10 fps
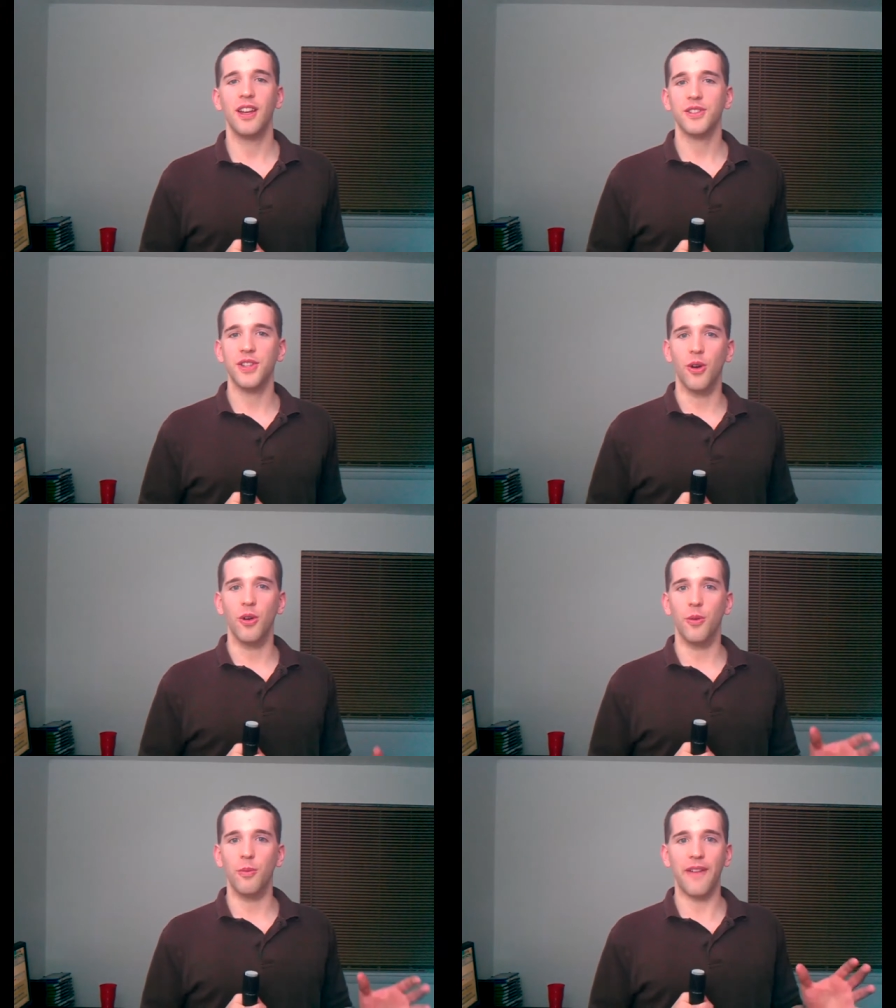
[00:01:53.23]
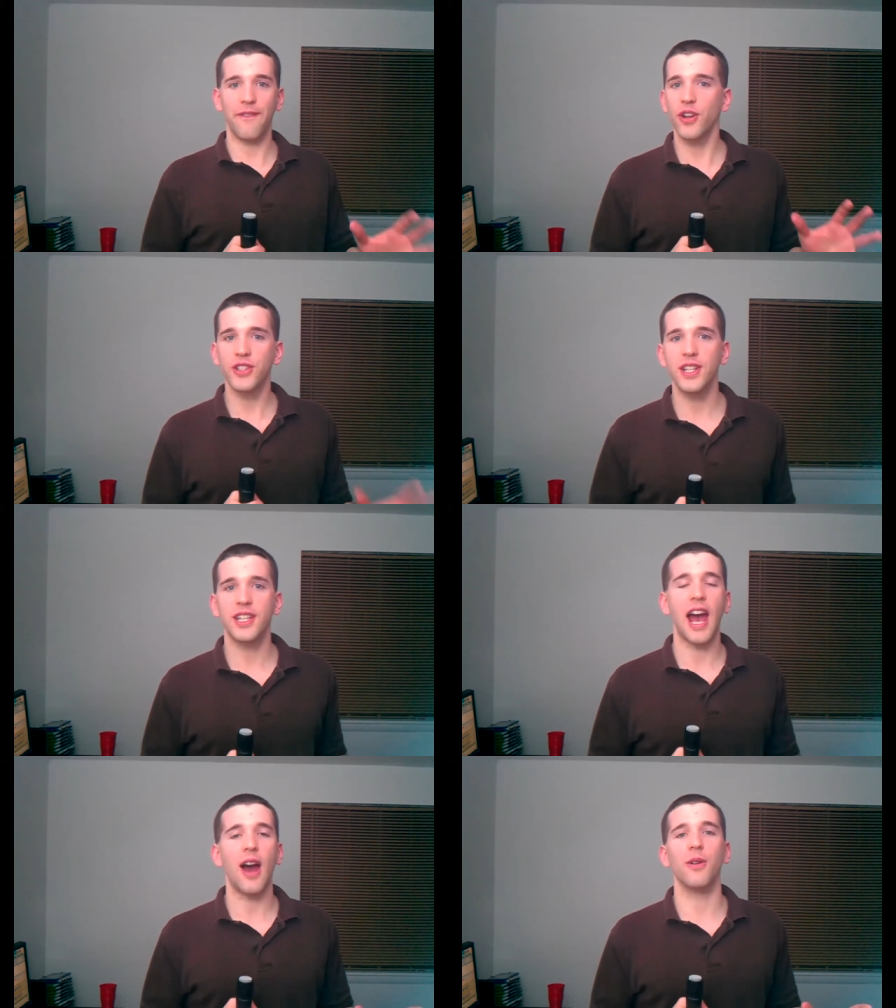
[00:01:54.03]
So, my first
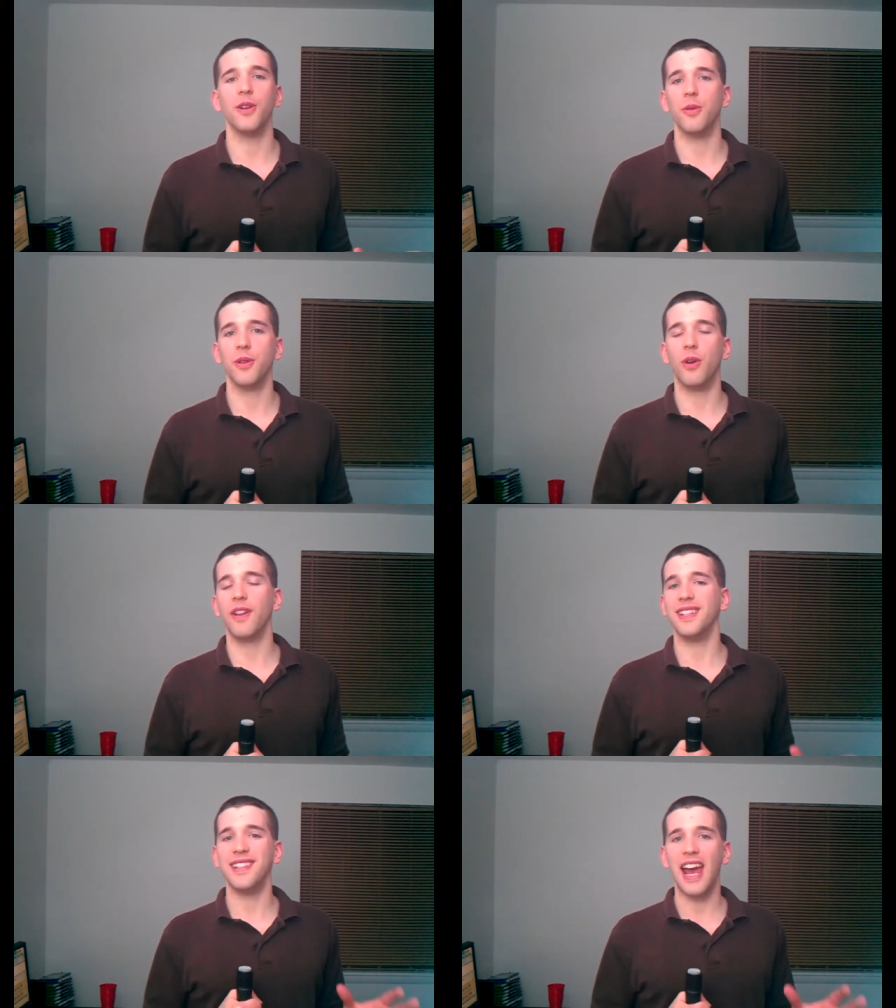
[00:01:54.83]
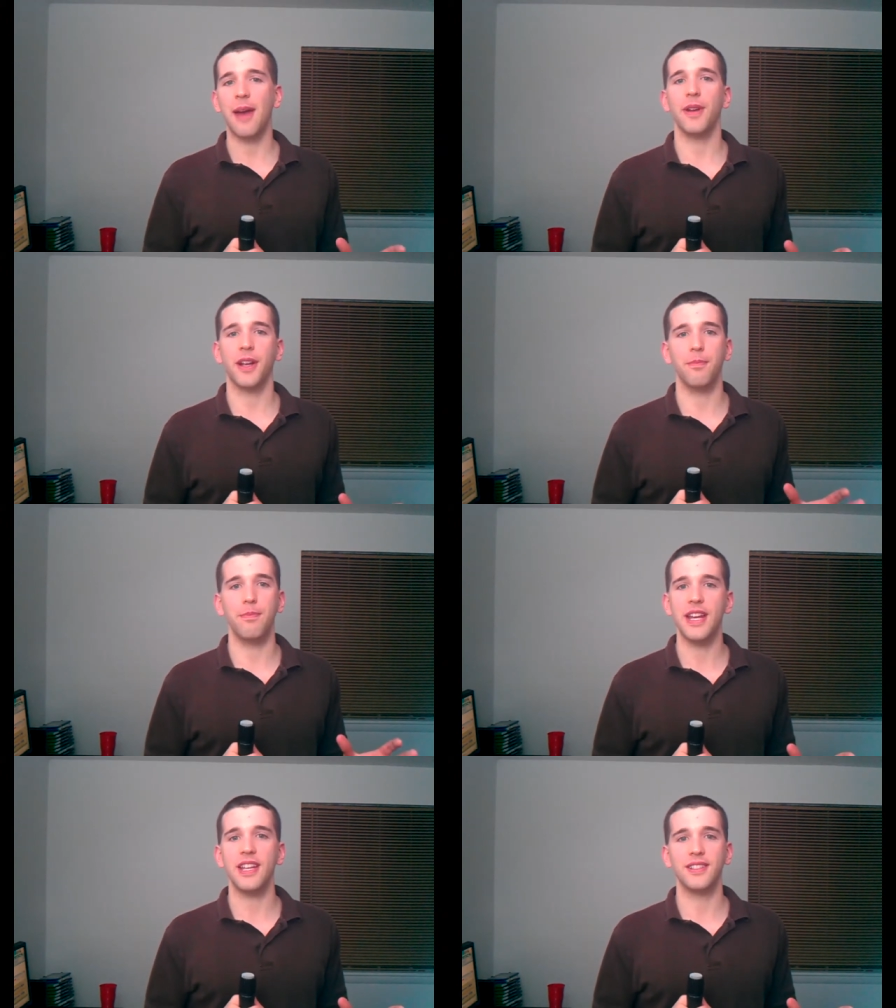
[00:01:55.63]
encounter with one of these epic
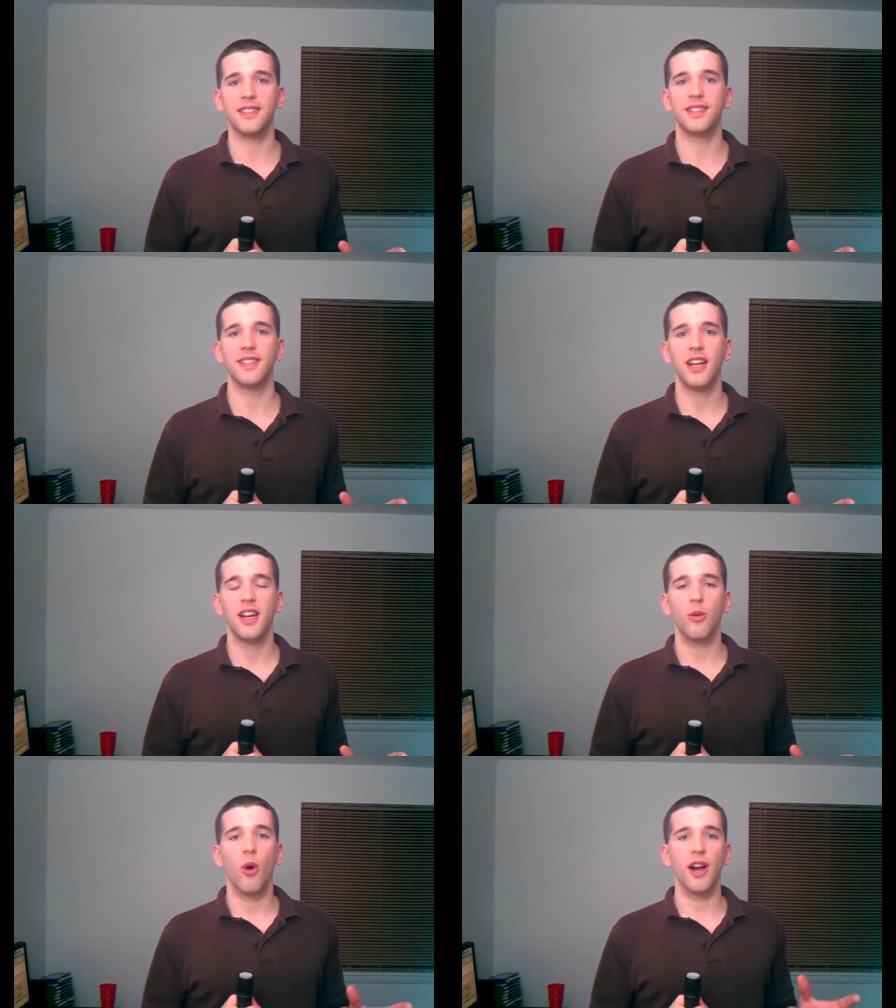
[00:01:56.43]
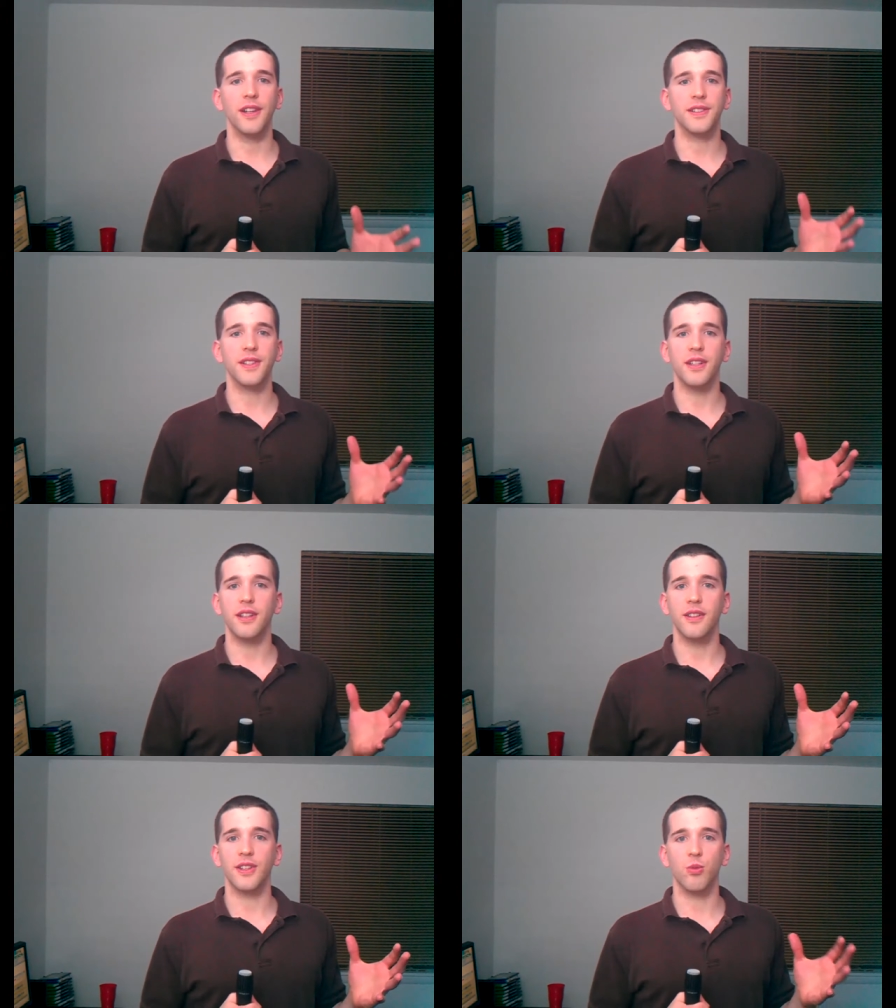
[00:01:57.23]
beasts was
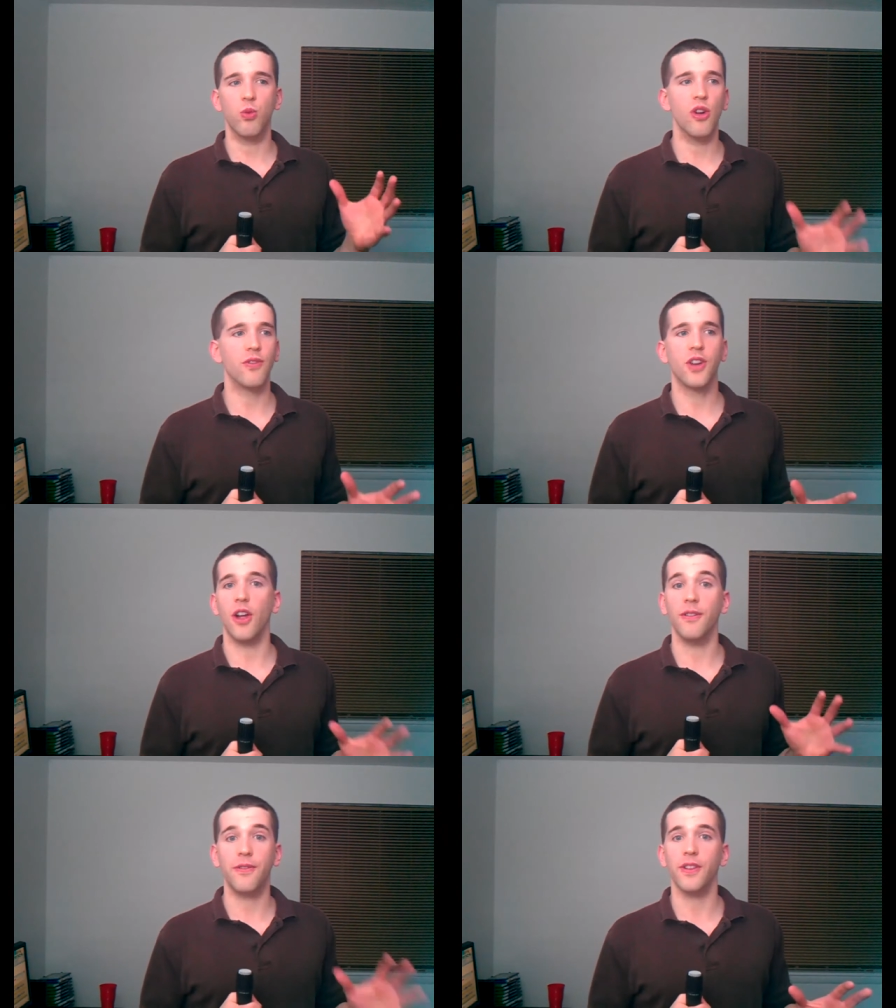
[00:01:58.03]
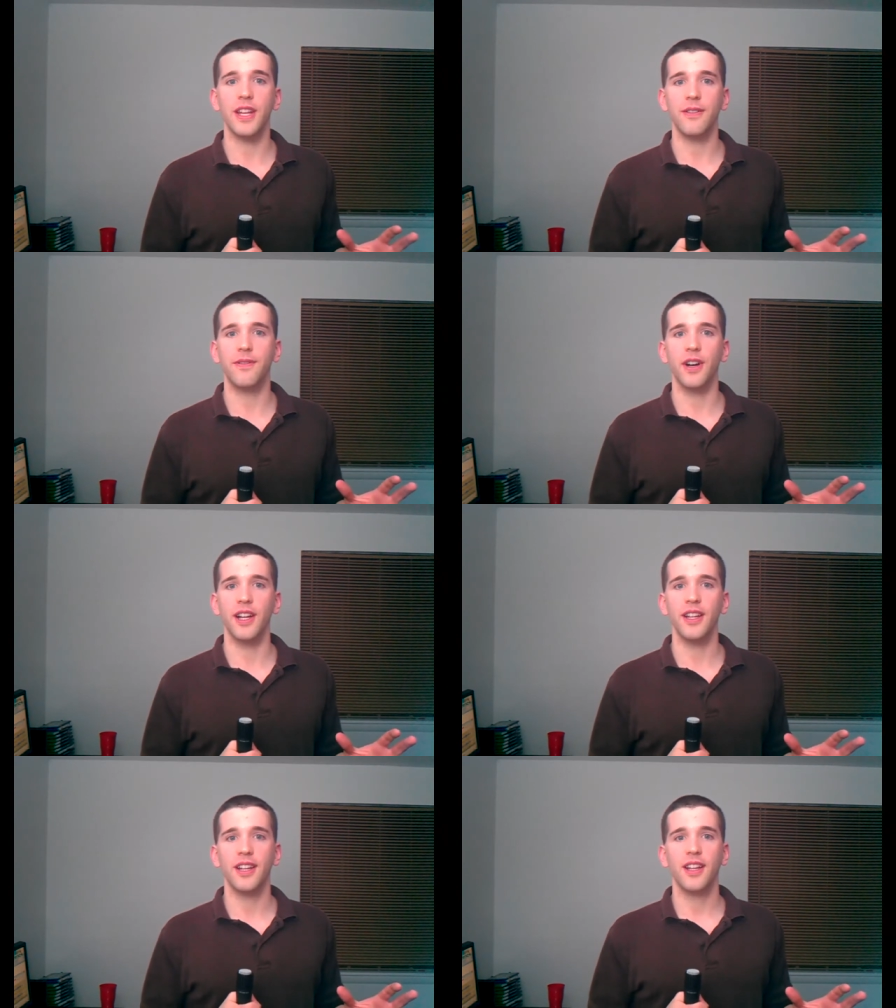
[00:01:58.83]
this wolf called Fleetfoot.